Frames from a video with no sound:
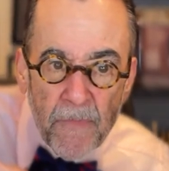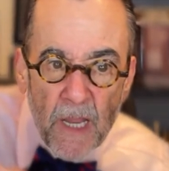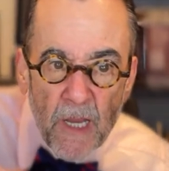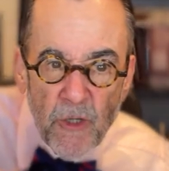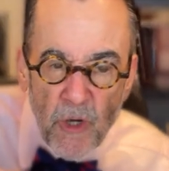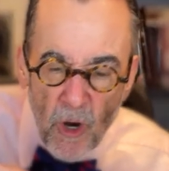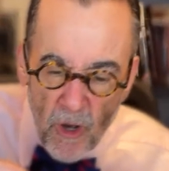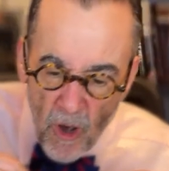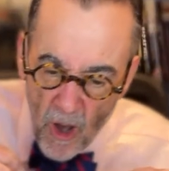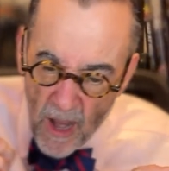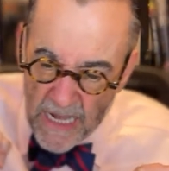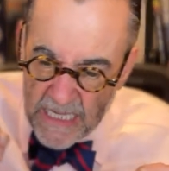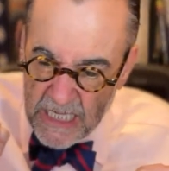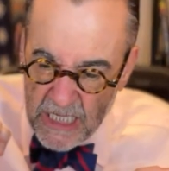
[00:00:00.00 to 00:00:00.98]
took
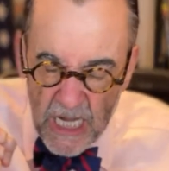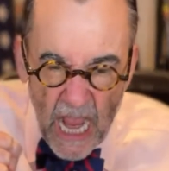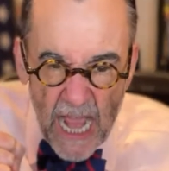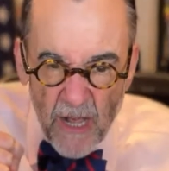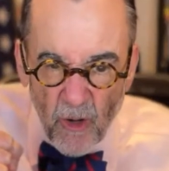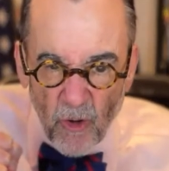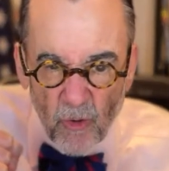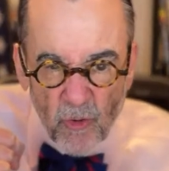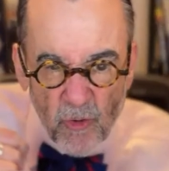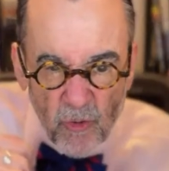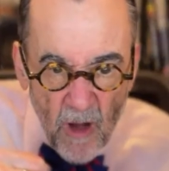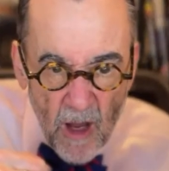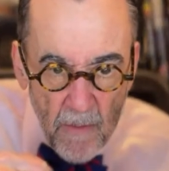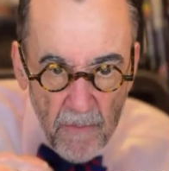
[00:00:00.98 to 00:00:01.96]
on Donald
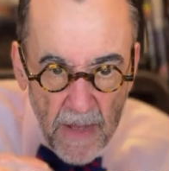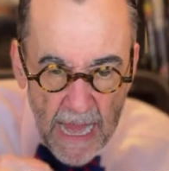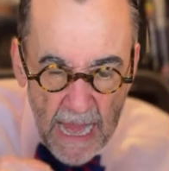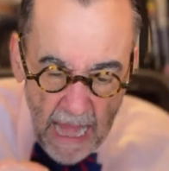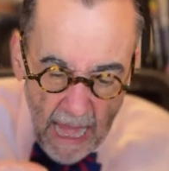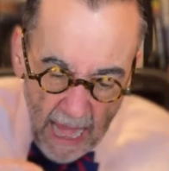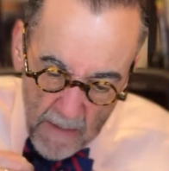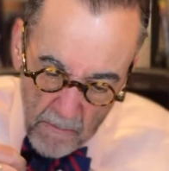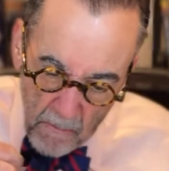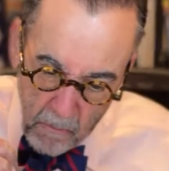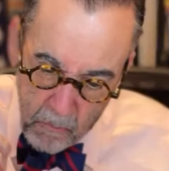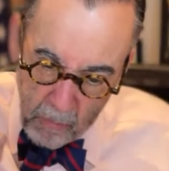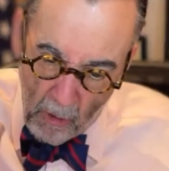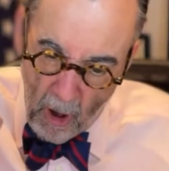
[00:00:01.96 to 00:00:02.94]
Trump,
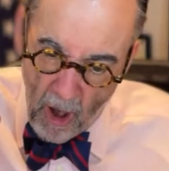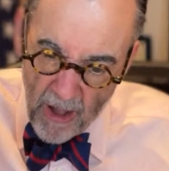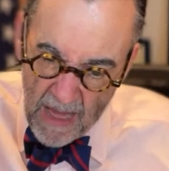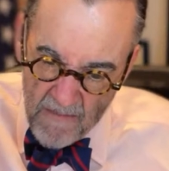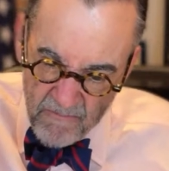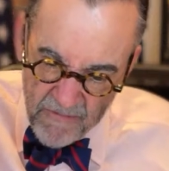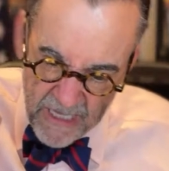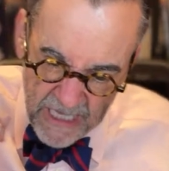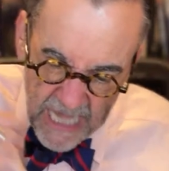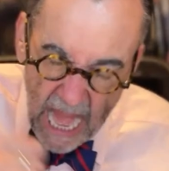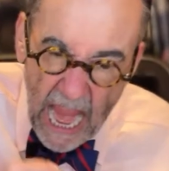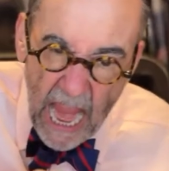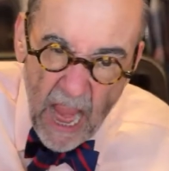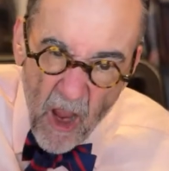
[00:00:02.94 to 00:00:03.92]
and brought him
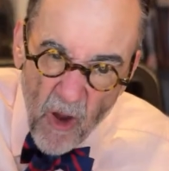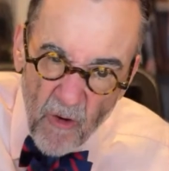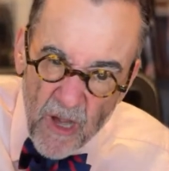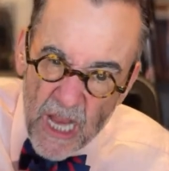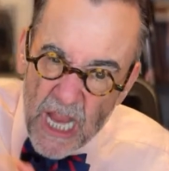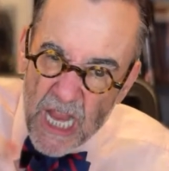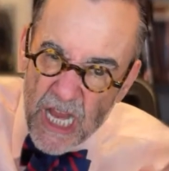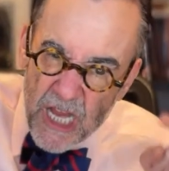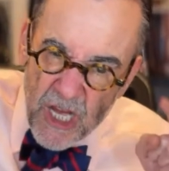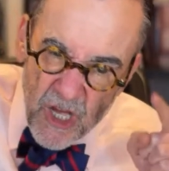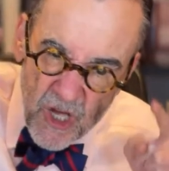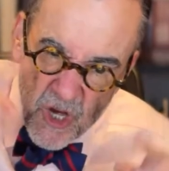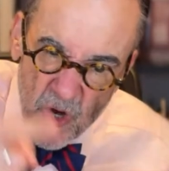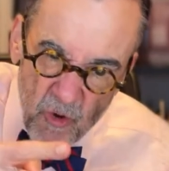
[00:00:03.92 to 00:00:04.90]
down.
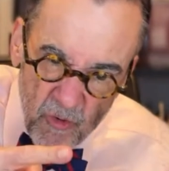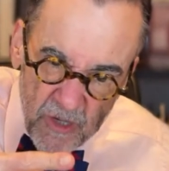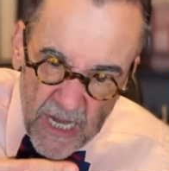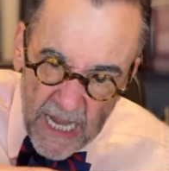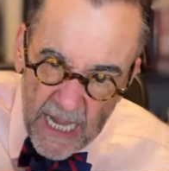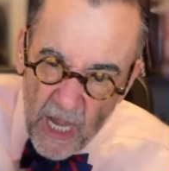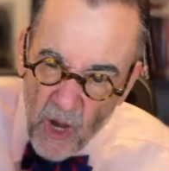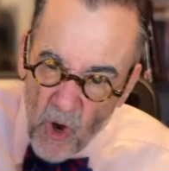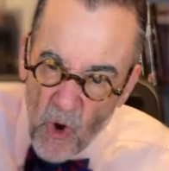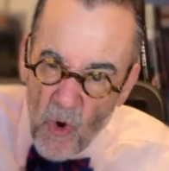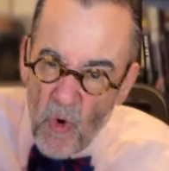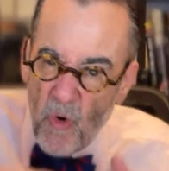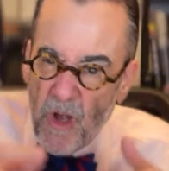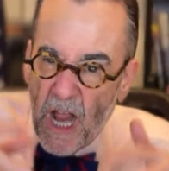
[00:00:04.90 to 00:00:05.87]
You did it.
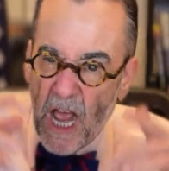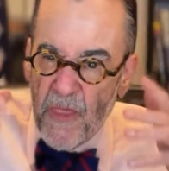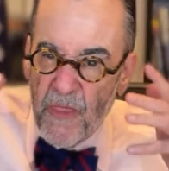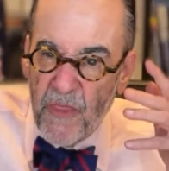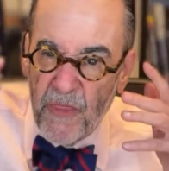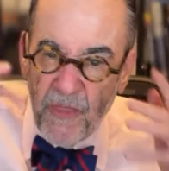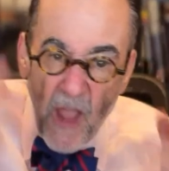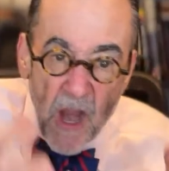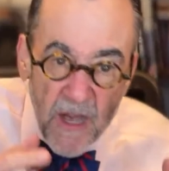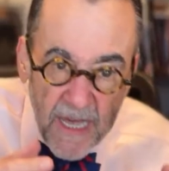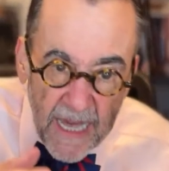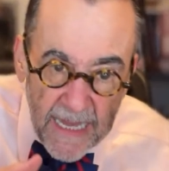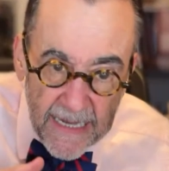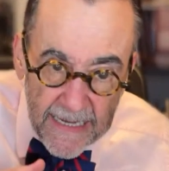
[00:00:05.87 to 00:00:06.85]
Who'd have thunk
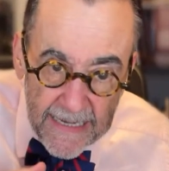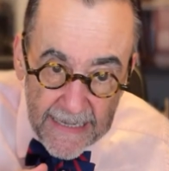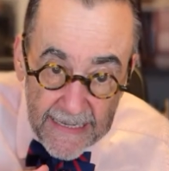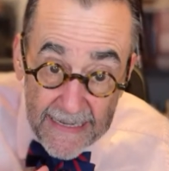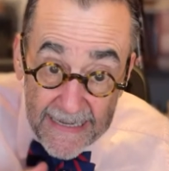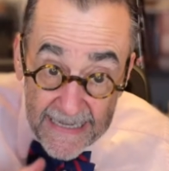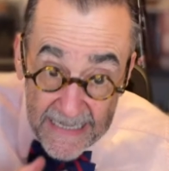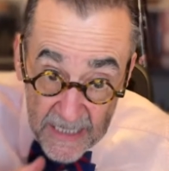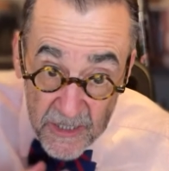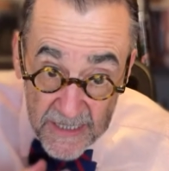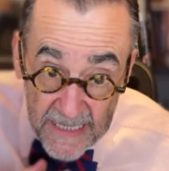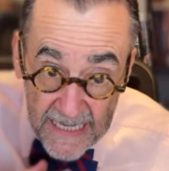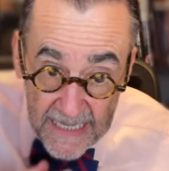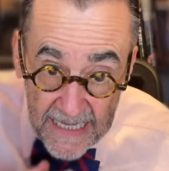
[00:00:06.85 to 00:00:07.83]
it? You
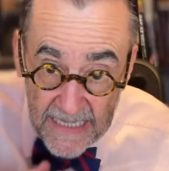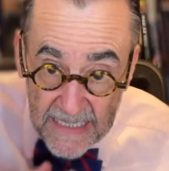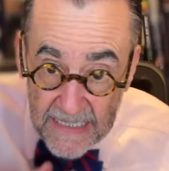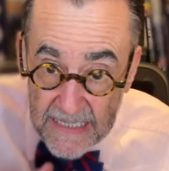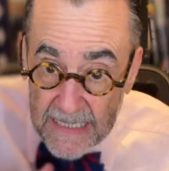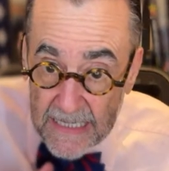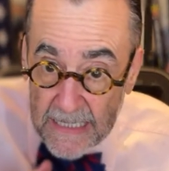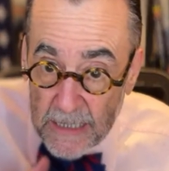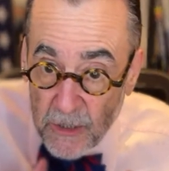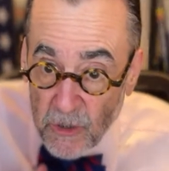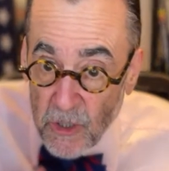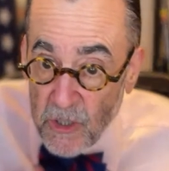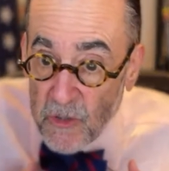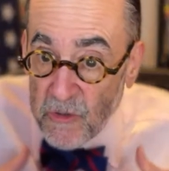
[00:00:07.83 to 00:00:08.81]
see this?
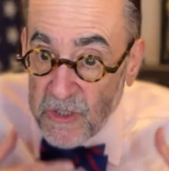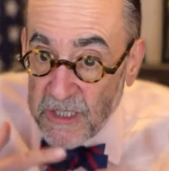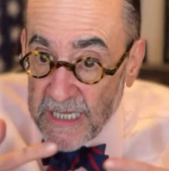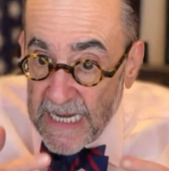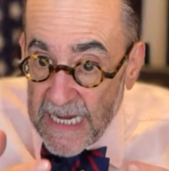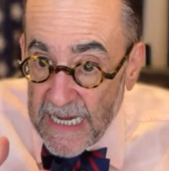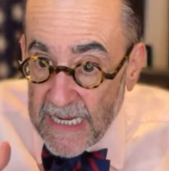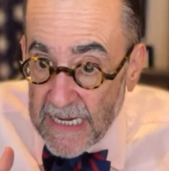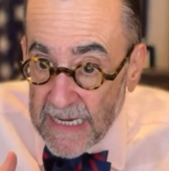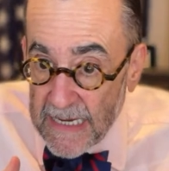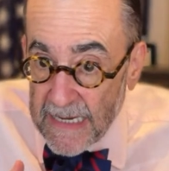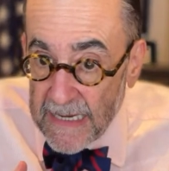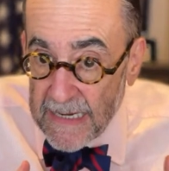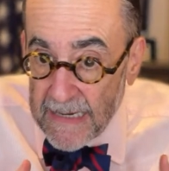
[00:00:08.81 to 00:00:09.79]
Do you see it?
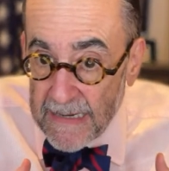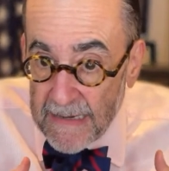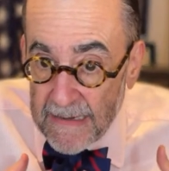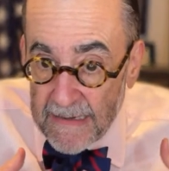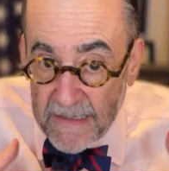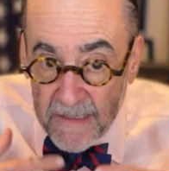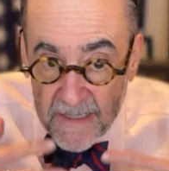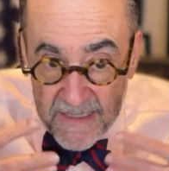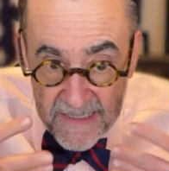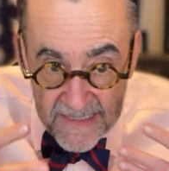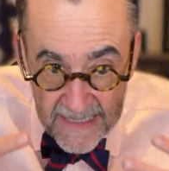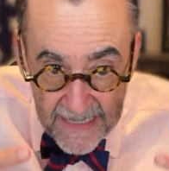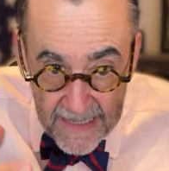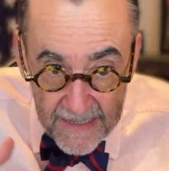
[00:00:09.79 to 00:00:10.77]
Do you
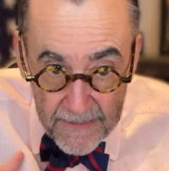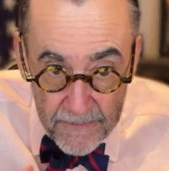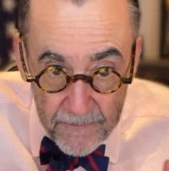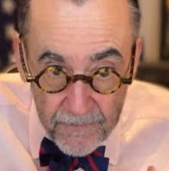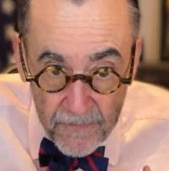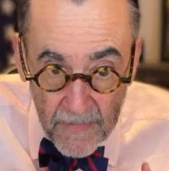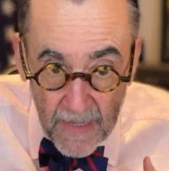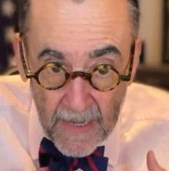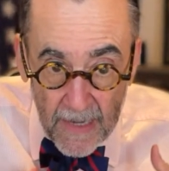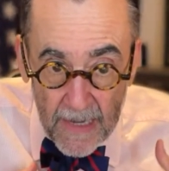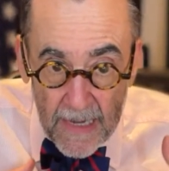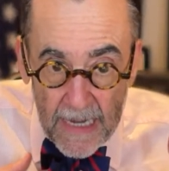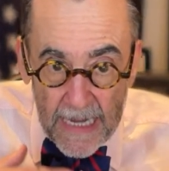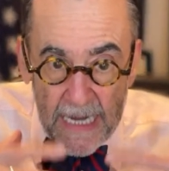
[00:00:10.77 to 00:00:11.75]
see it?
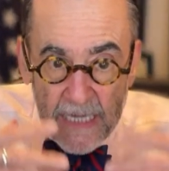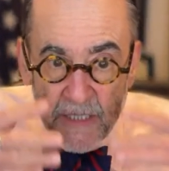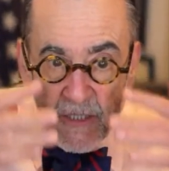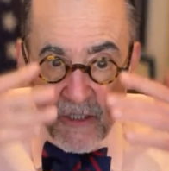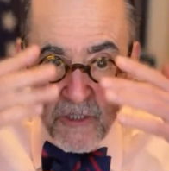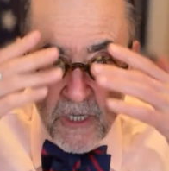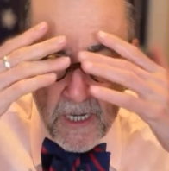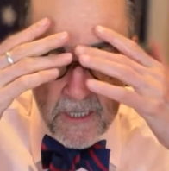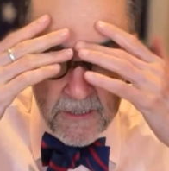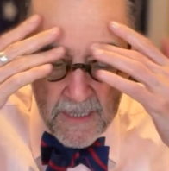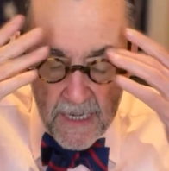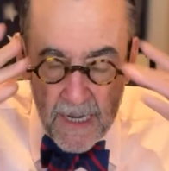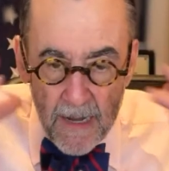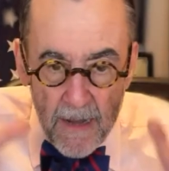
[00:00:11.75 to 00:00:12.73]
It's just,
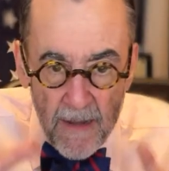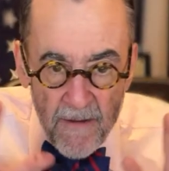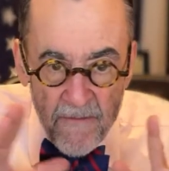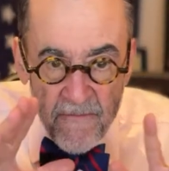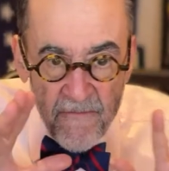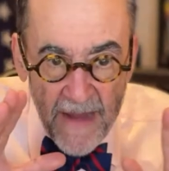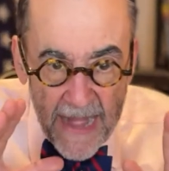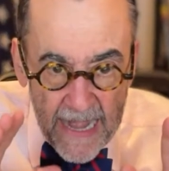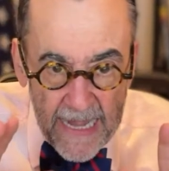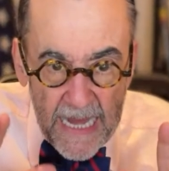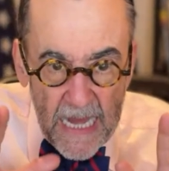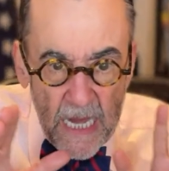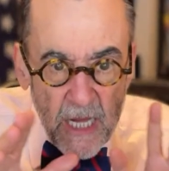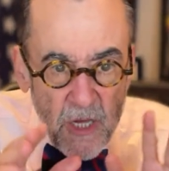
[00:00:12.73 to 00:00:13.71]

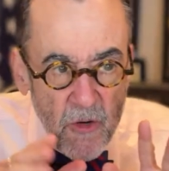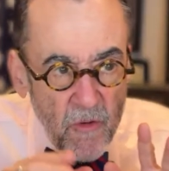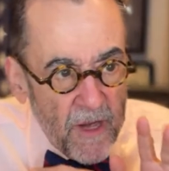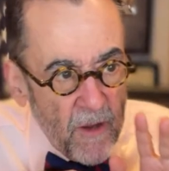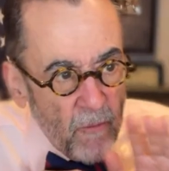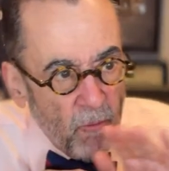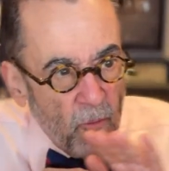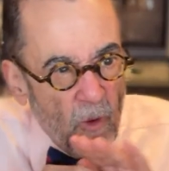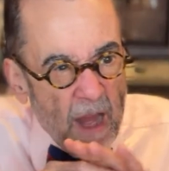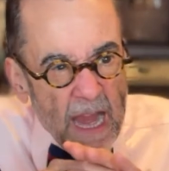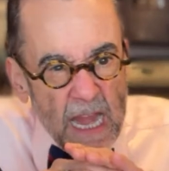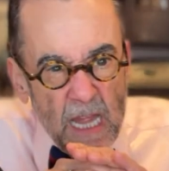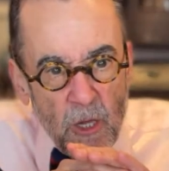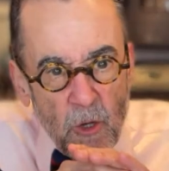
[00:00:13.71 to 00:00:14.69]
Fani, you can
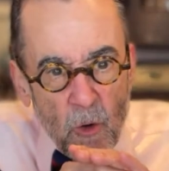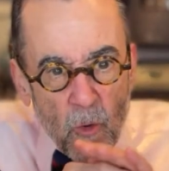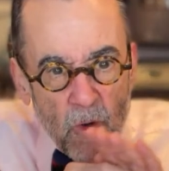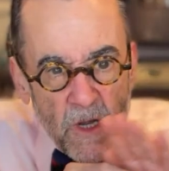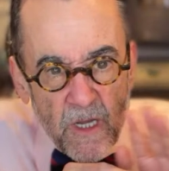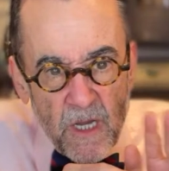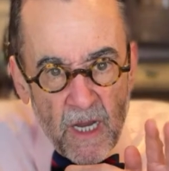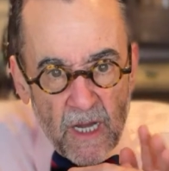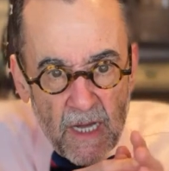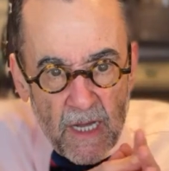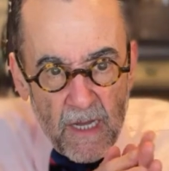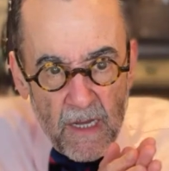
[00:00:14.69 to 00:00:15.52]
write your ticket.